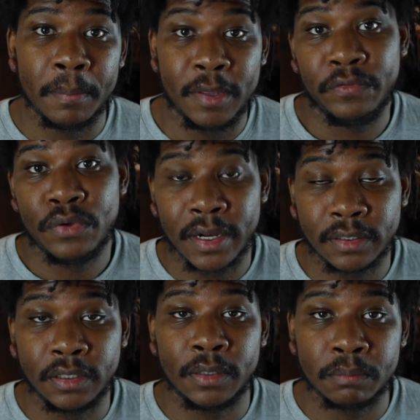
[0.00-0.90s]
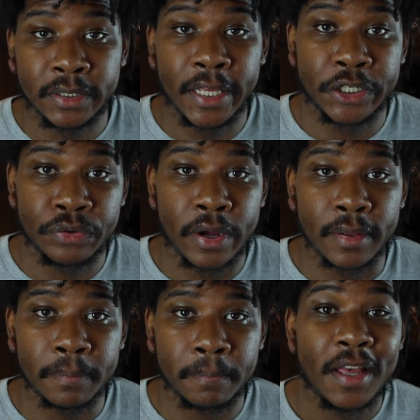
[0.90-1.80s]
if you actually stage it
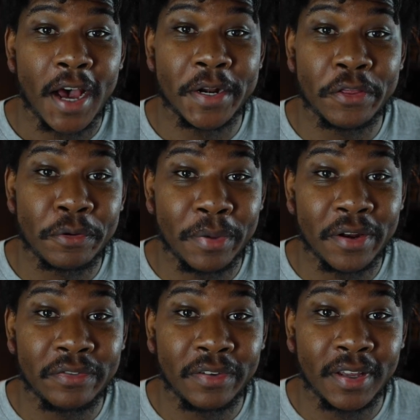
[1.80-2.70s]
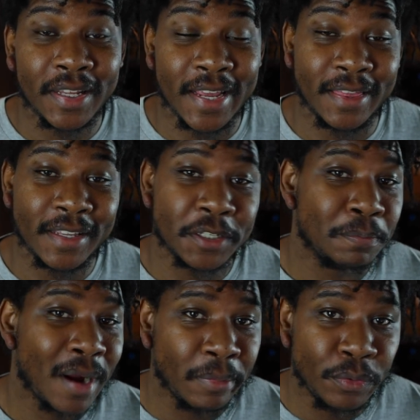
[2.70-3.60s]
right. Another benefit, and this is
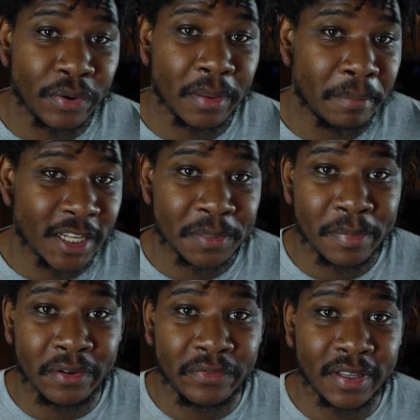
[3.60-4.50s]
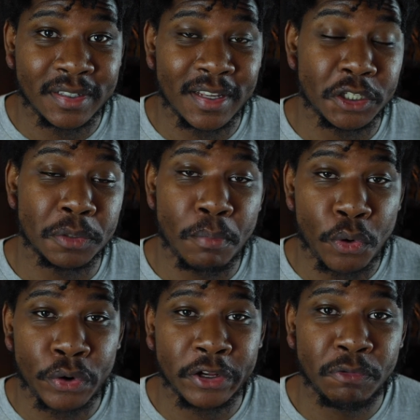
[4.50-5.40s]
probably one of the best benefits, is
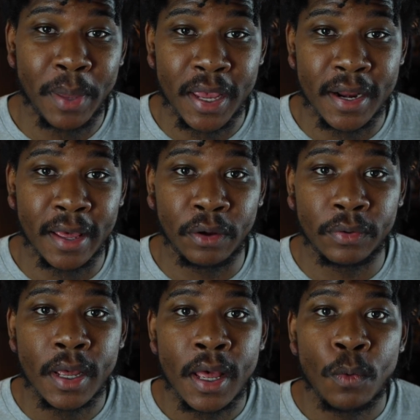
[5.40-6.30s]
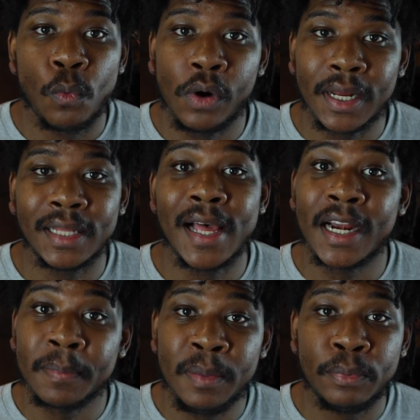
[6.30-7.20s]
mortgage paydown. What a
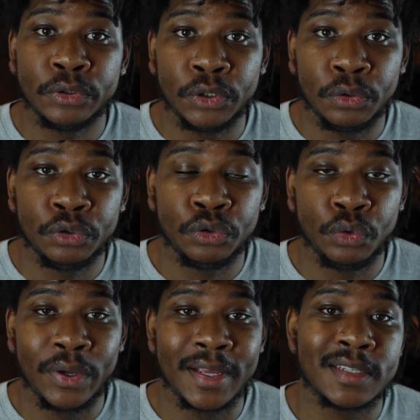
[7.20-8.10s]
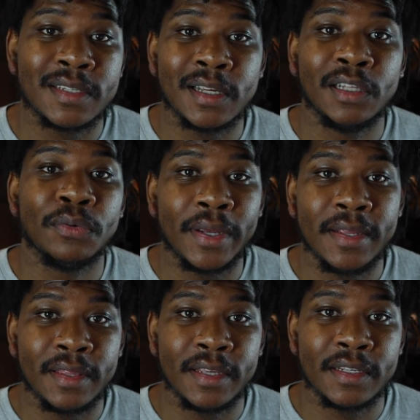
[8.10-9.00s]
lot of people do to
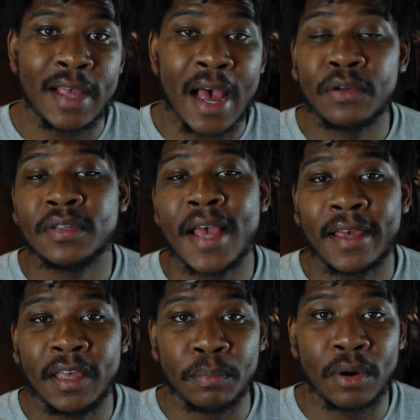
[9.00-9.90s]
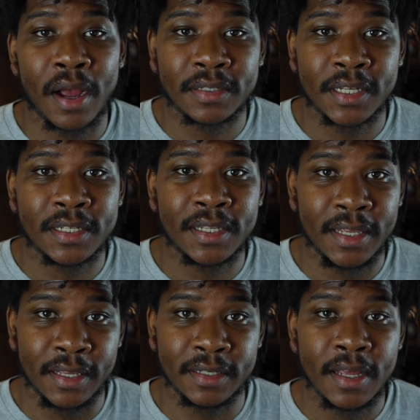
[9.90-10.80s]
accelerate this house hacking process
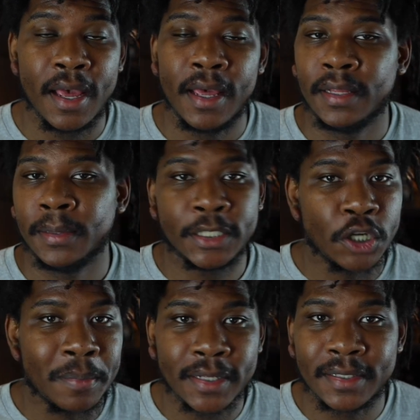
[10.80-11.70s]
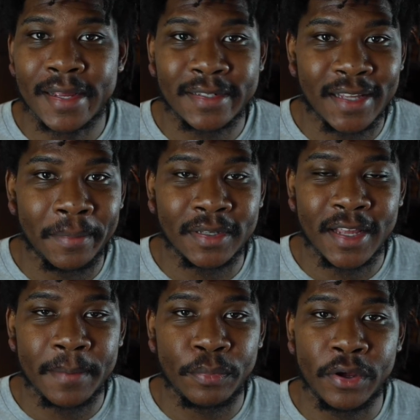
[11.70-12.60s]
is, let's go back to that same
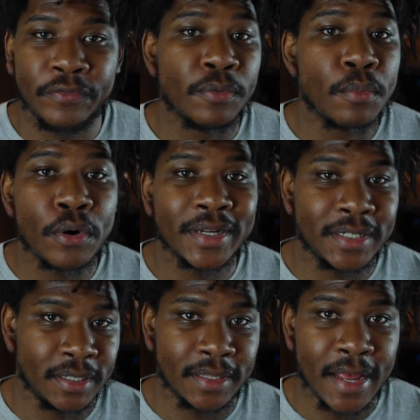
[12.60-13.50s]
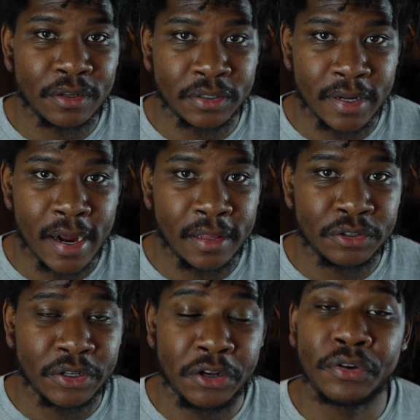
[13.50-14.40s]
example. If your mortgage is
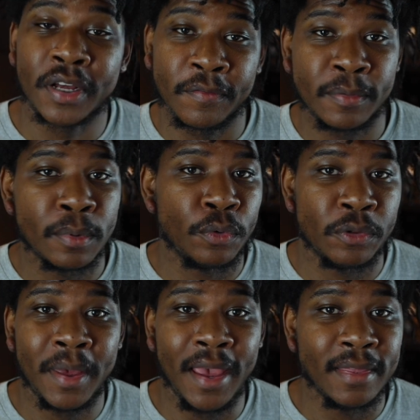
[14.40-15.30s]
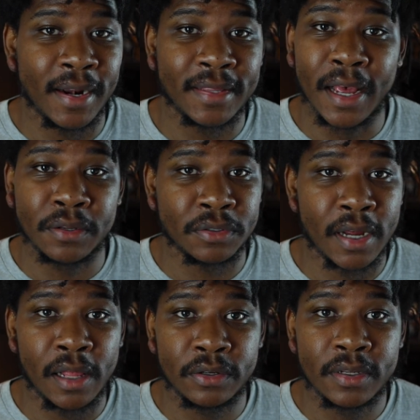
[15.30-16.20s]
$1,000 and you're comfortable with paying that
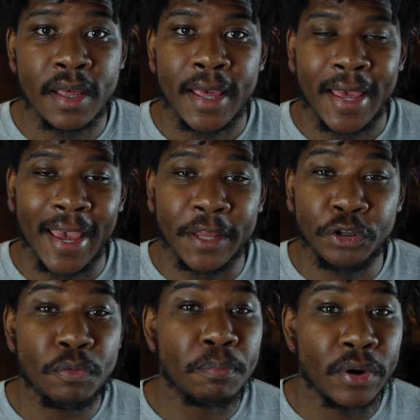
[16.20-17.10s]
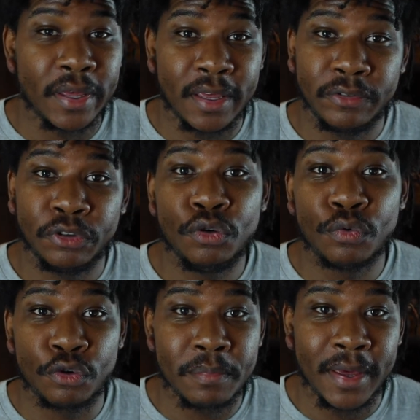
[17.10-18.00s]
$1,000 and you bring in two
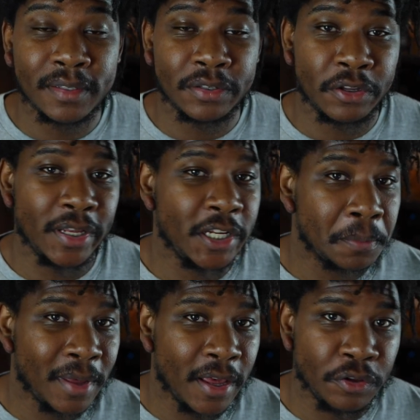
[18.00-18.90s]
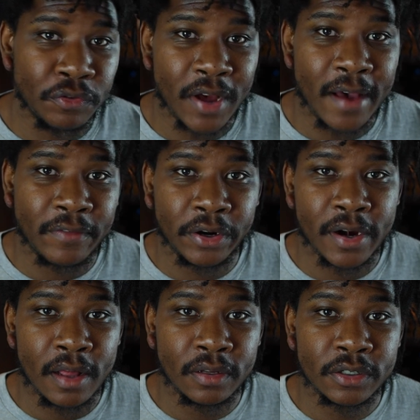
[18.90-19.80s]
roommates and they're each paying you
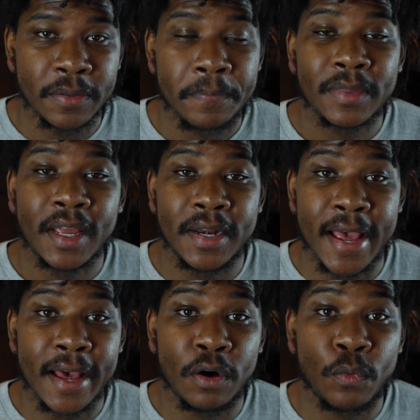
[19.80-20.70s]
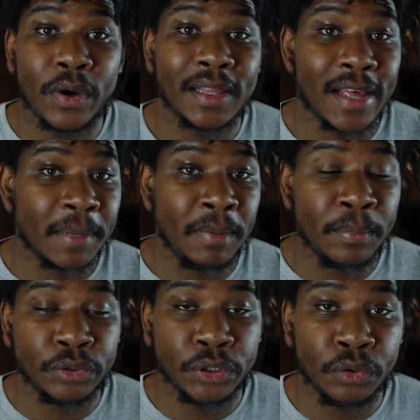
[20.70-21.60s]
$500, now what a lot of
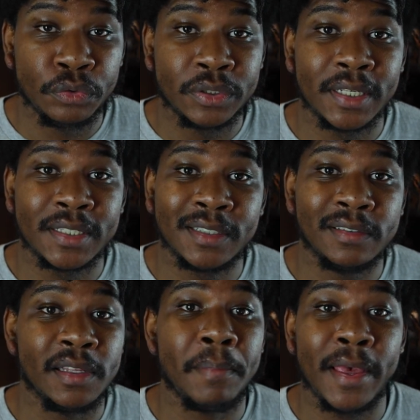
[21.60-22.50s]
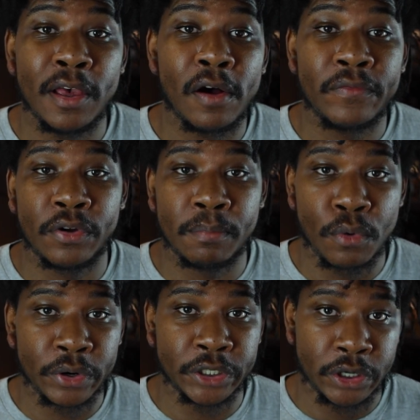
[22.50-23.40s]
people do to essentially pay off their
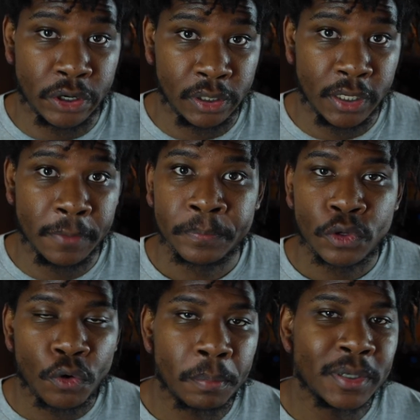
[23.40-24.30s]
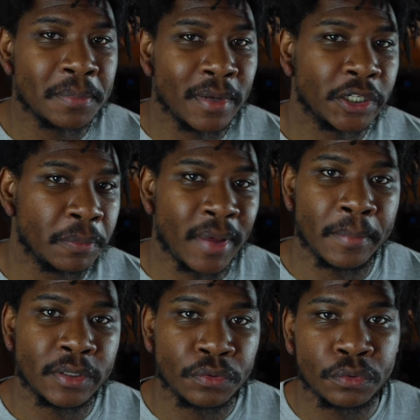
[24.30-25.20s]
mortgage early or put some extra
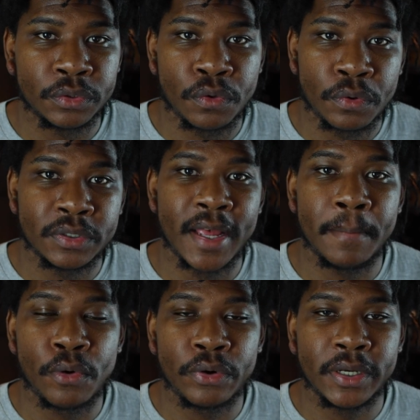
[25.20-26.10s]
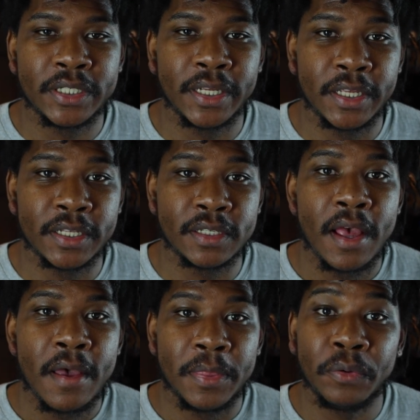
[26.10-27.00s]
payments towards that mortgage is
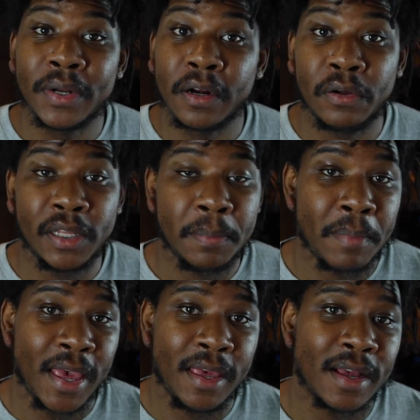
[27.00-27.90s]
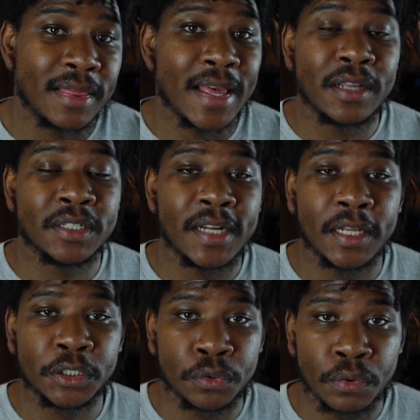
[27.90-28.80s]
they'll not only pay
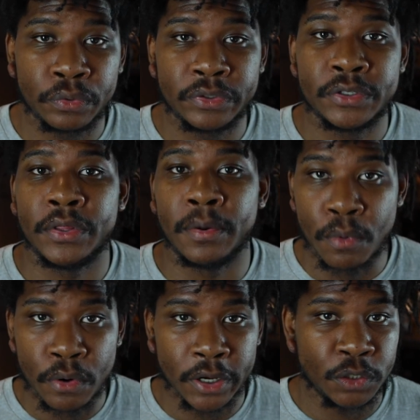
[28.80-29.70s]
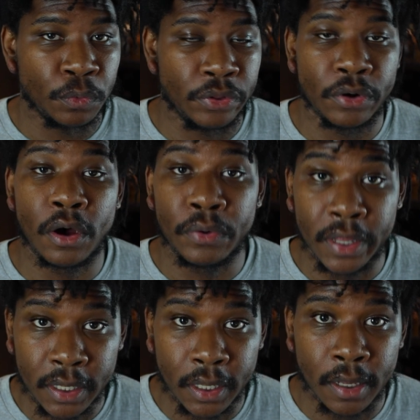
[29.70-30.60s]
$1,000 towards their mortgage with their own
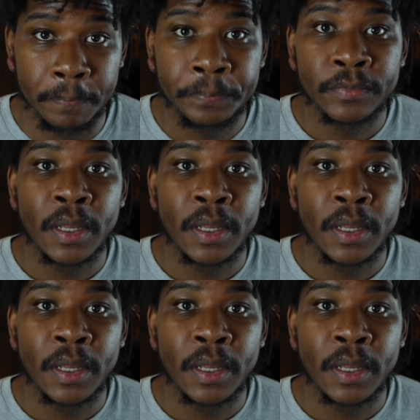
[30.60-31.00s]
income,